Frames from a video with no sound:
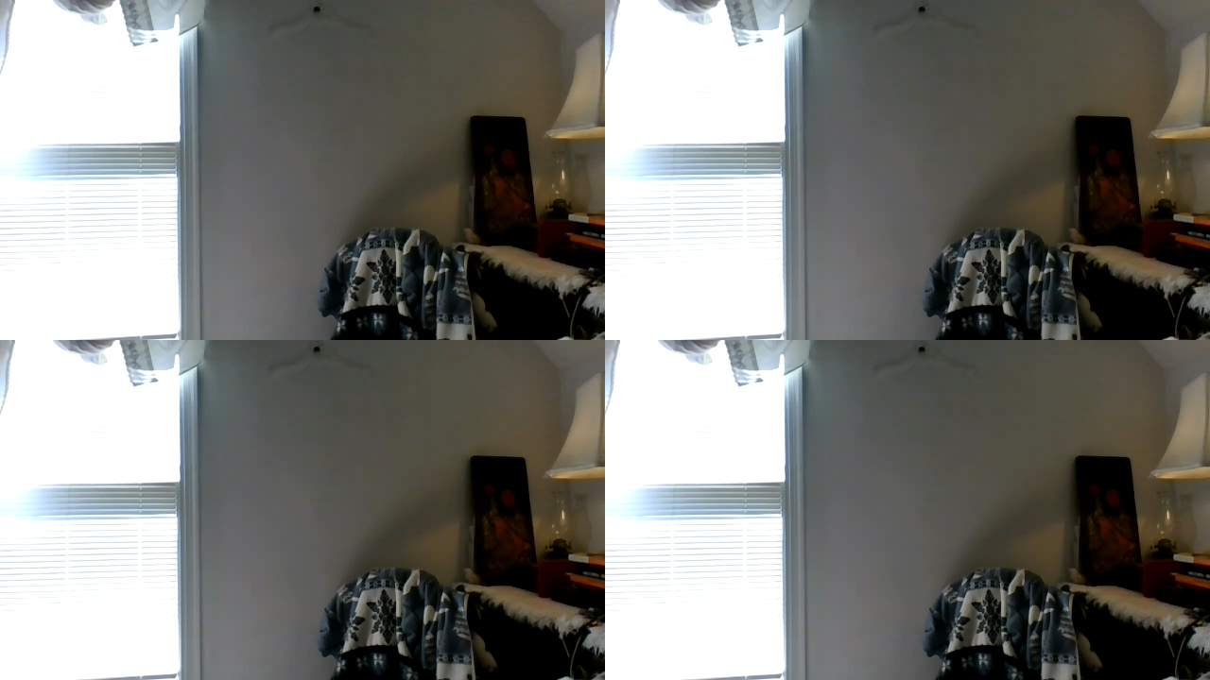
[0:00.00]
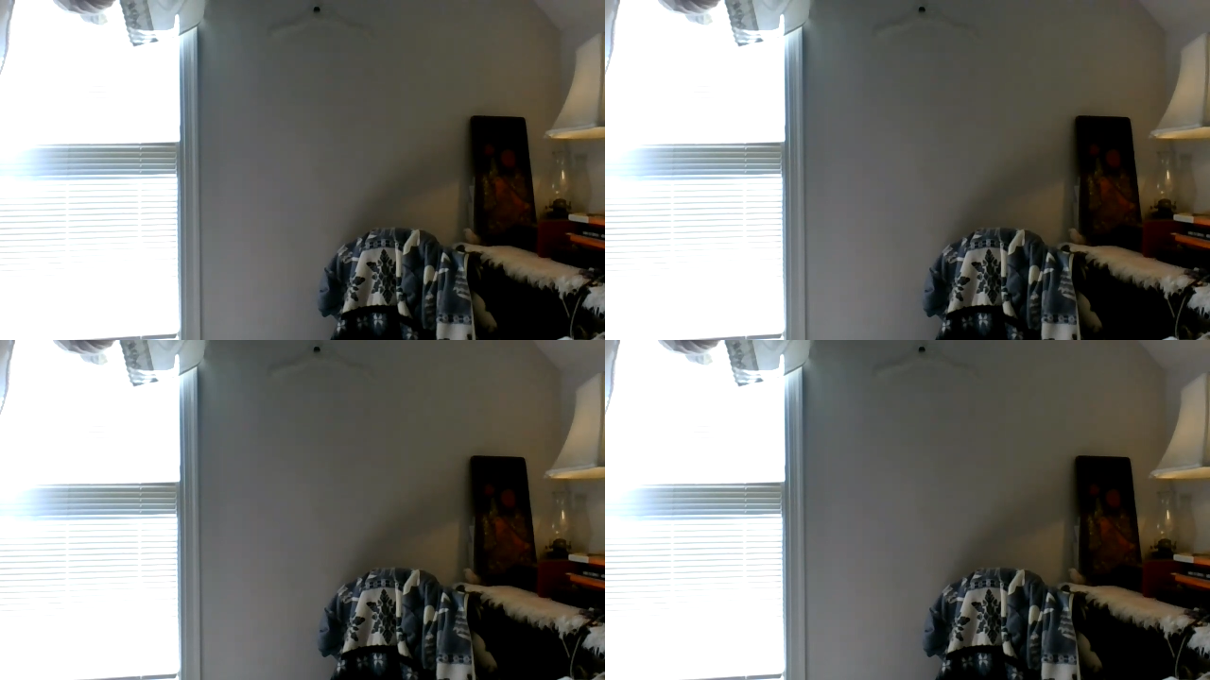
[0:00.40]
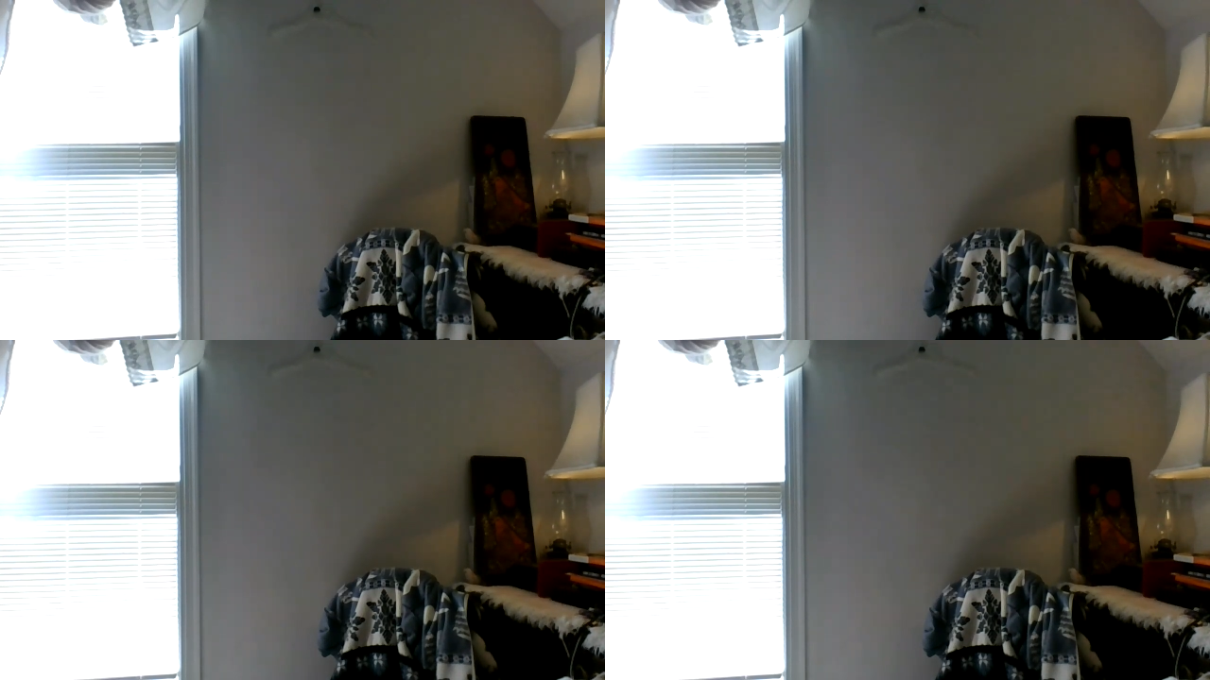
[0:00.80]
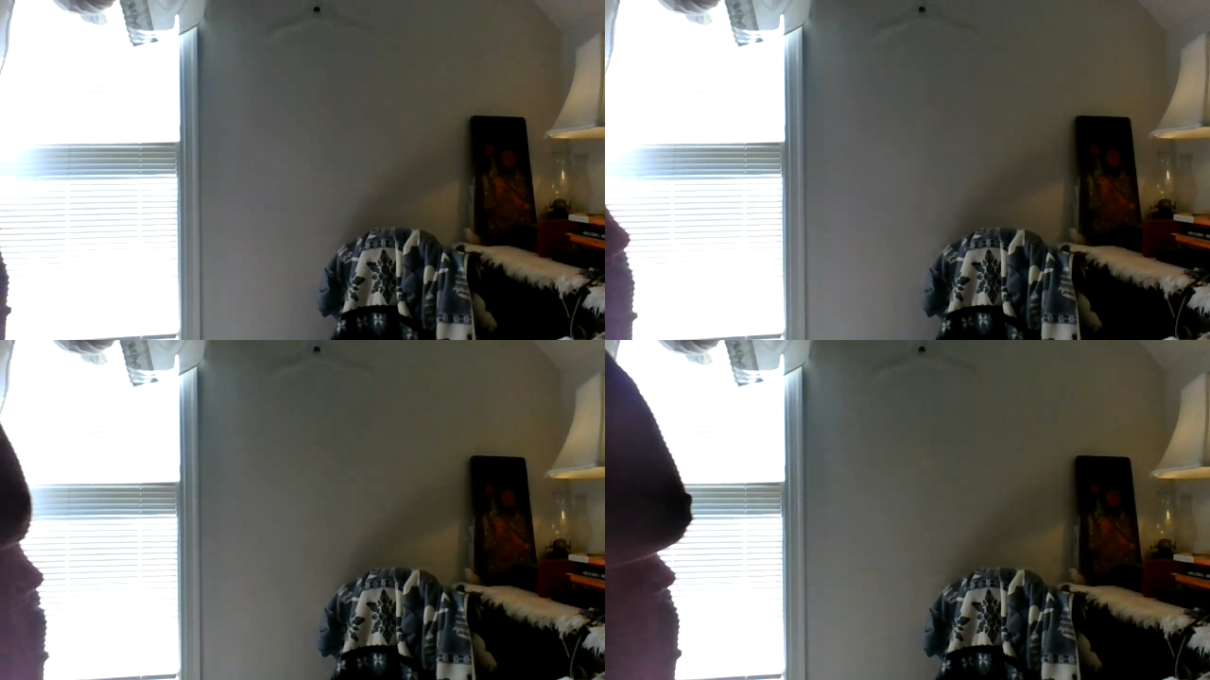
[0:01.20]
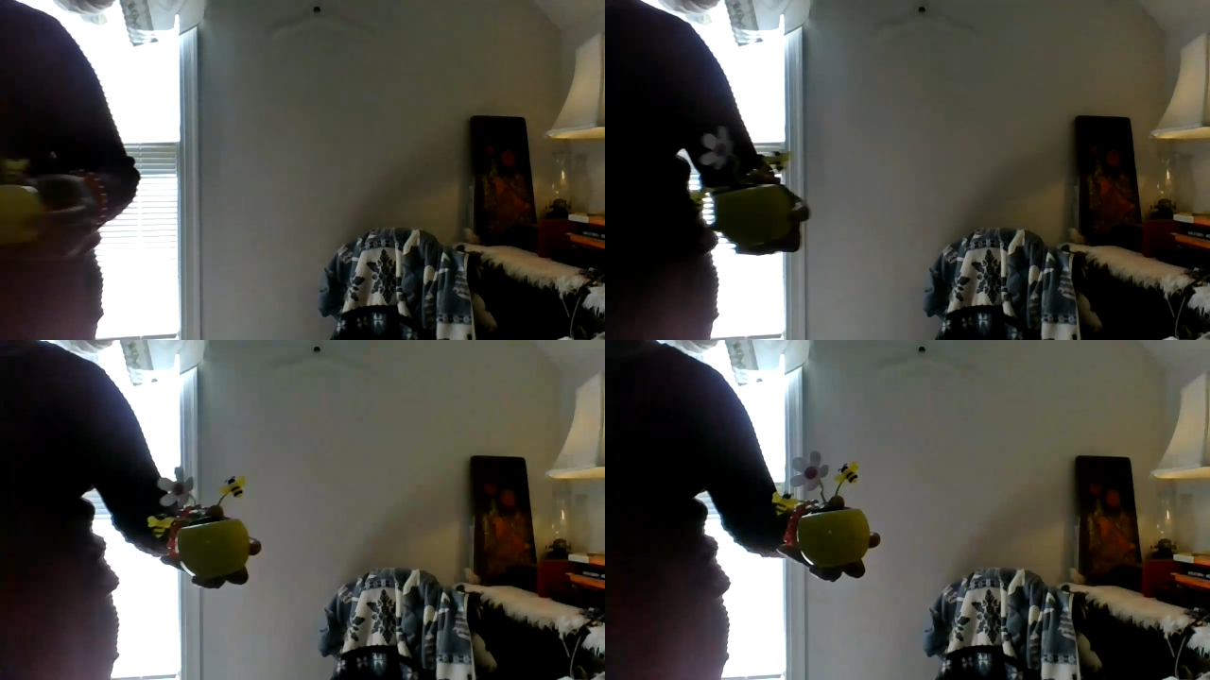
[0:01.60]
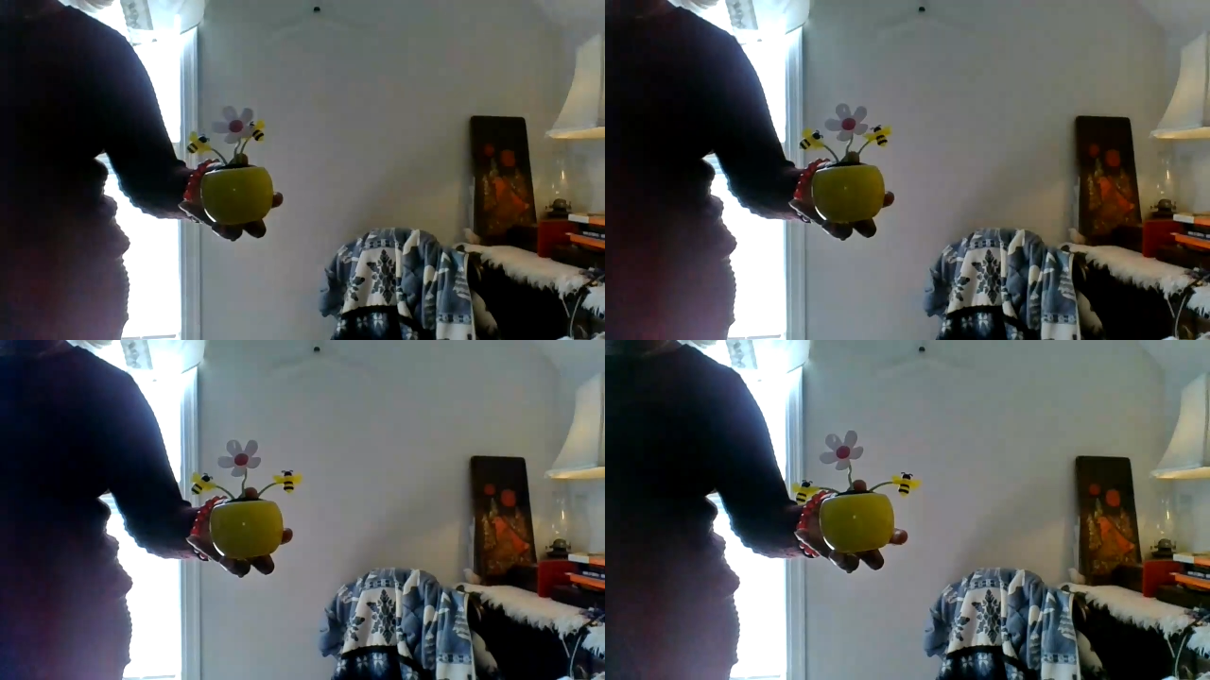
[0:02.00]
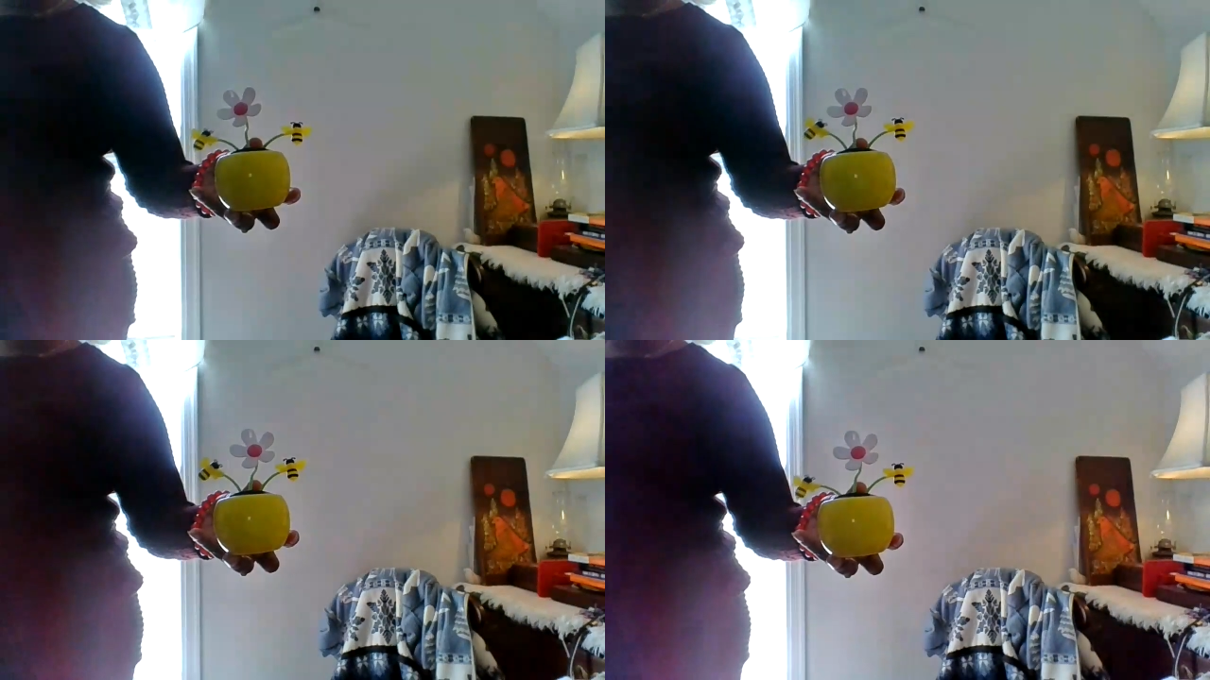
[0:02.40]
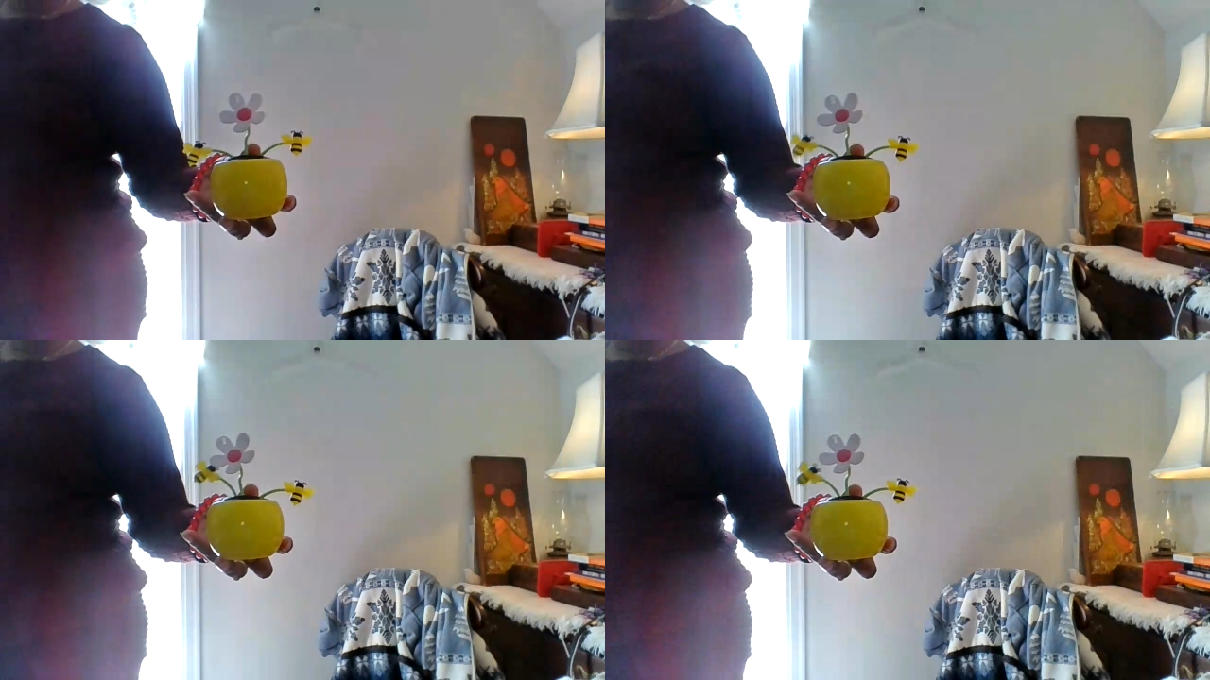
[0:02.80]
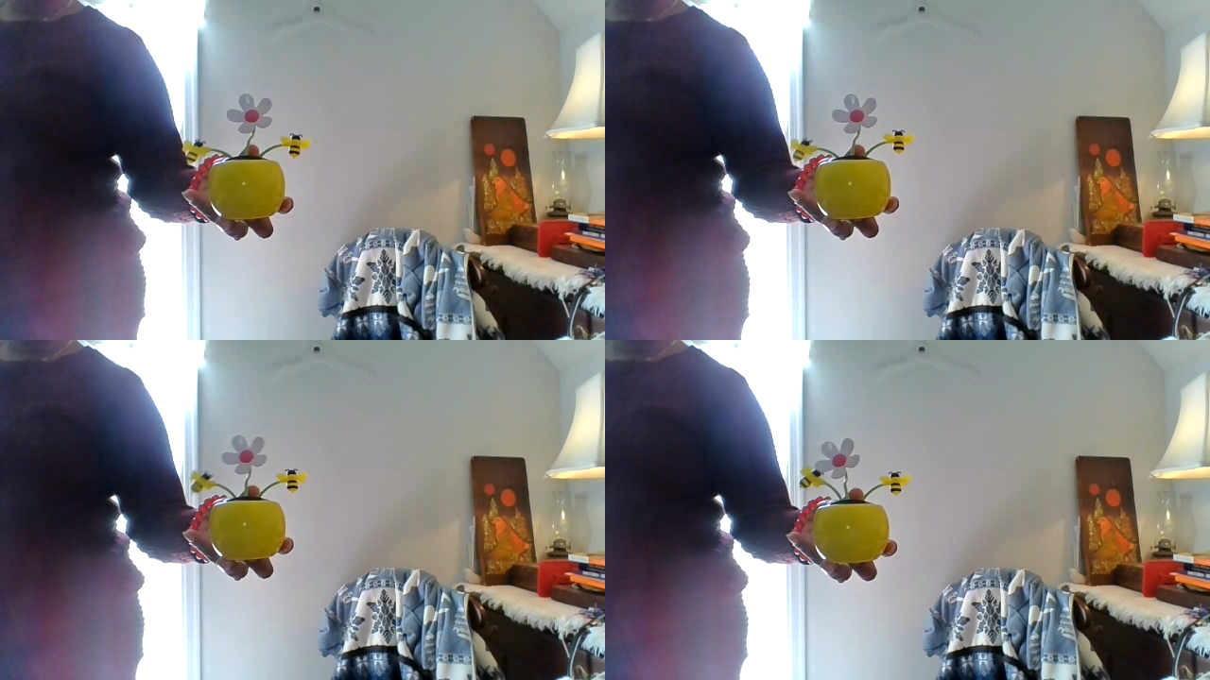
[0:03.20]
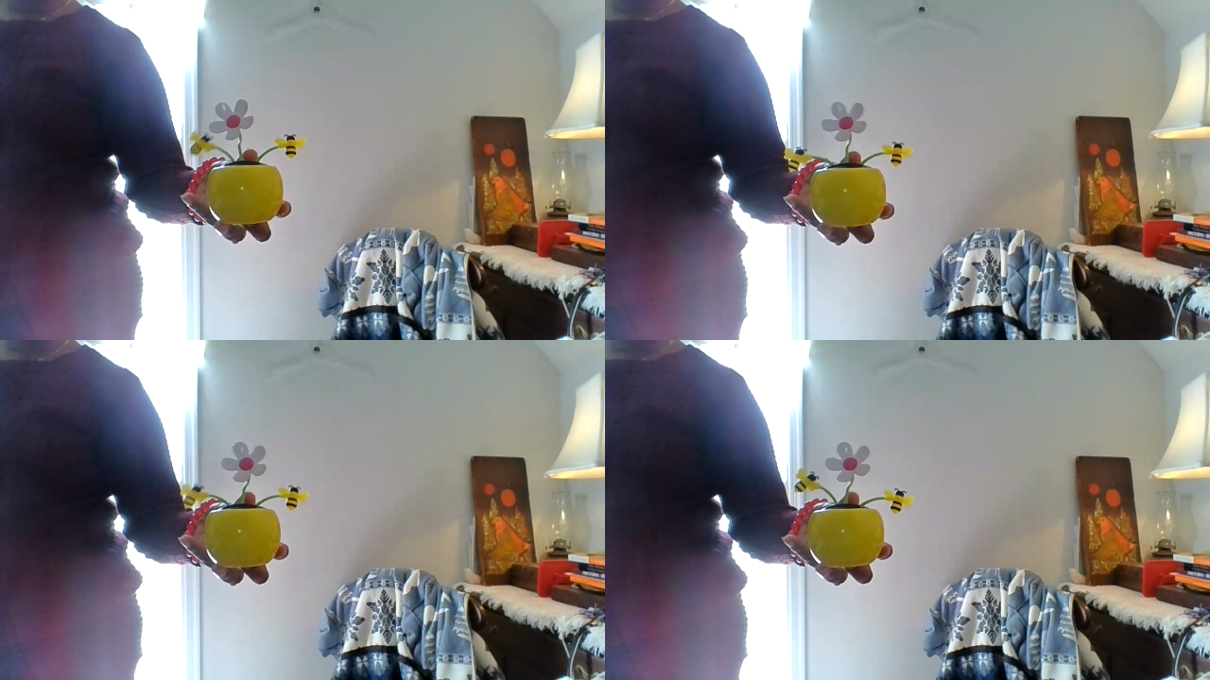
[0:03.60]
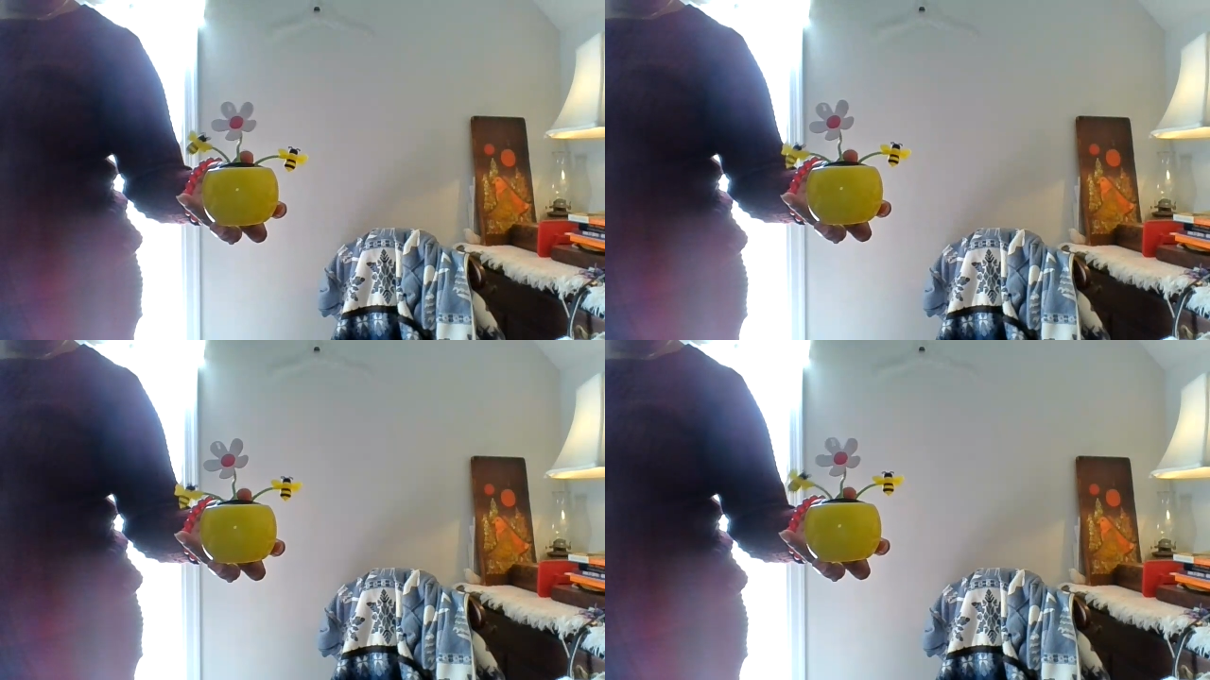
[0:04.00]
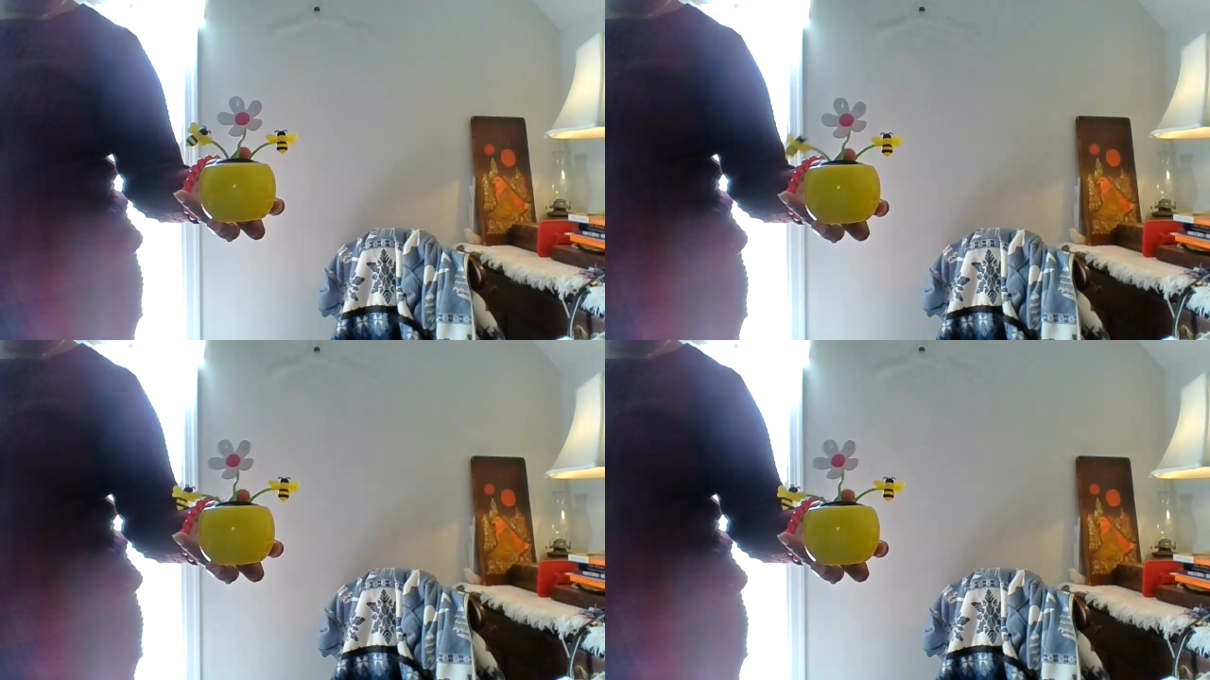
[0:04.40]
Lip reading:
No face is visible, so there are no lips to read.